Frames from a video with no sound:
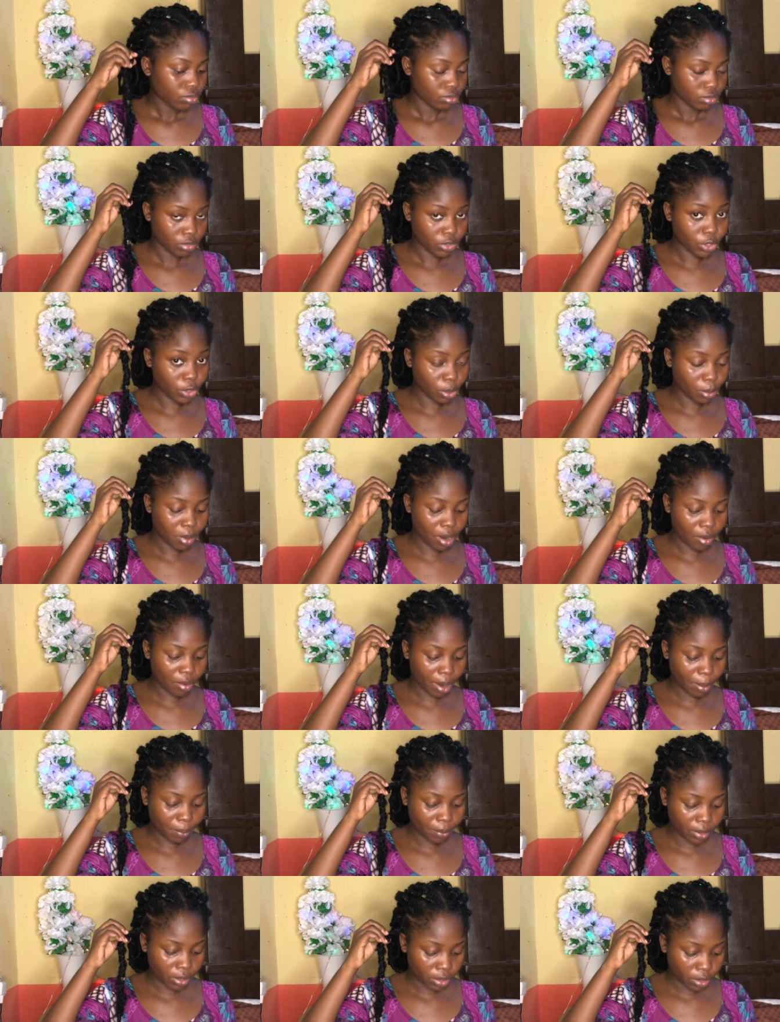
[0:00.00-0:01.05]
the normal
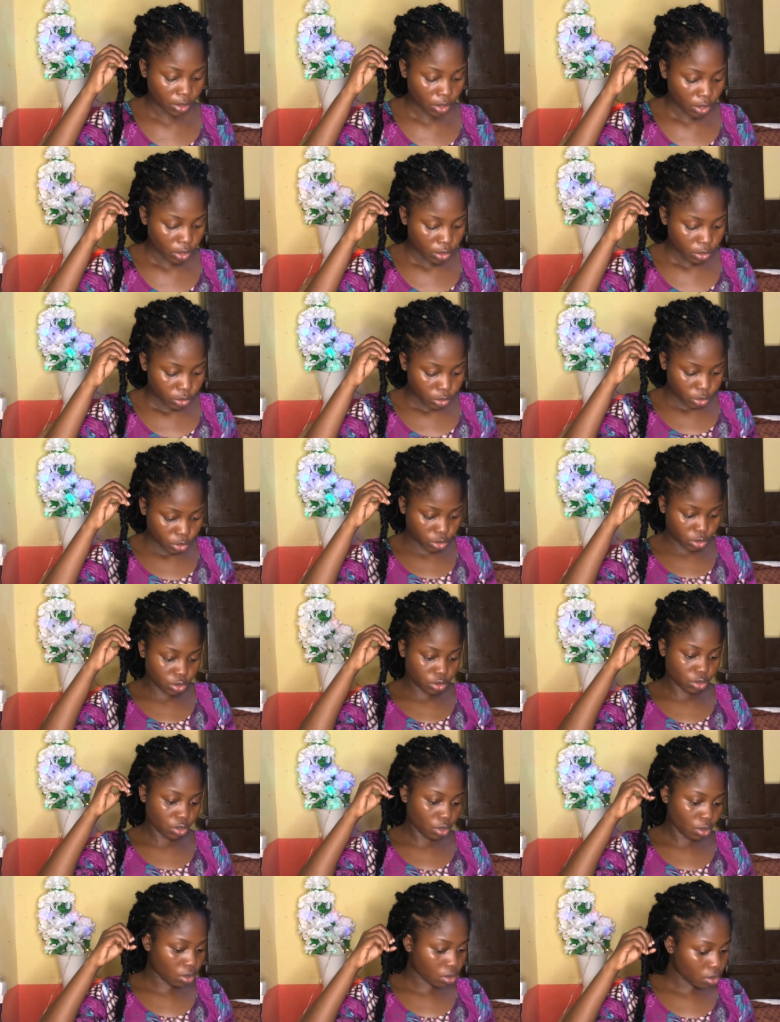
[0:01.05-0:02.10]
wrapping.
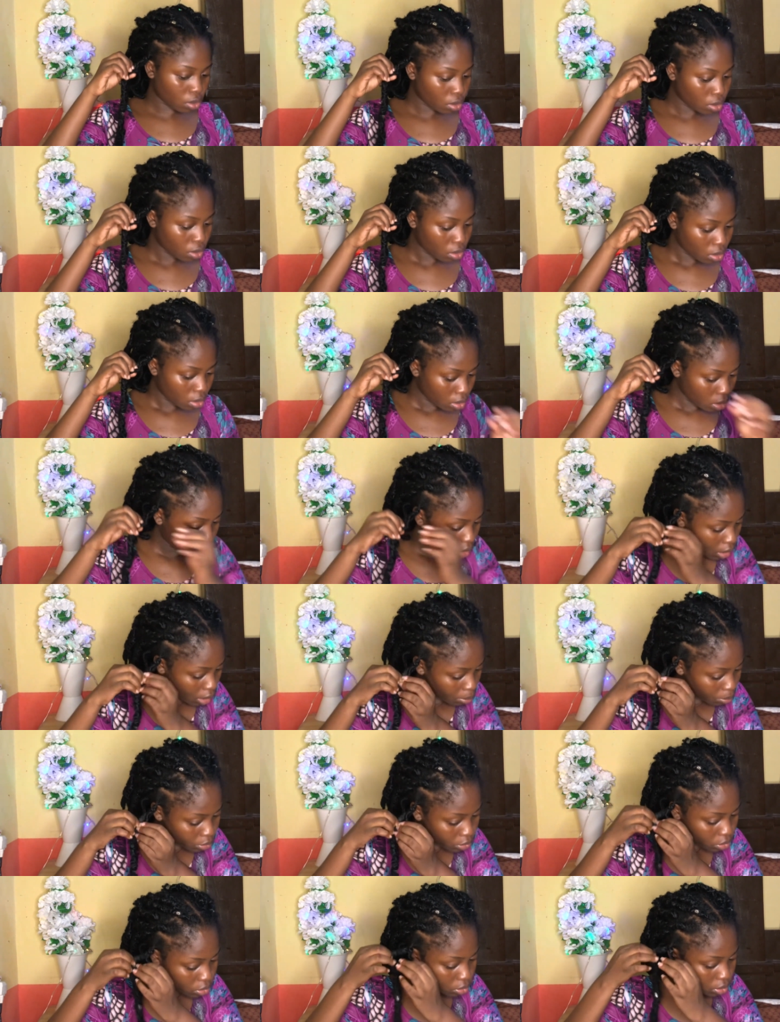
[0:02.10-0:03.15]
So I'm
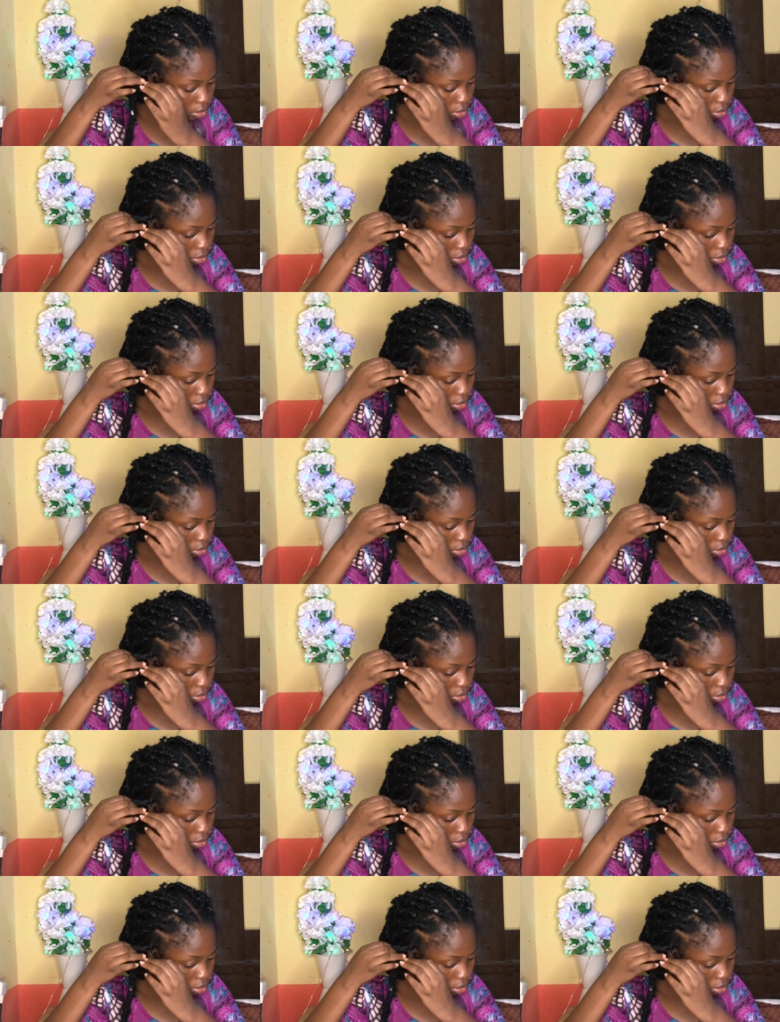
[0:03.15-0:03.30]
just going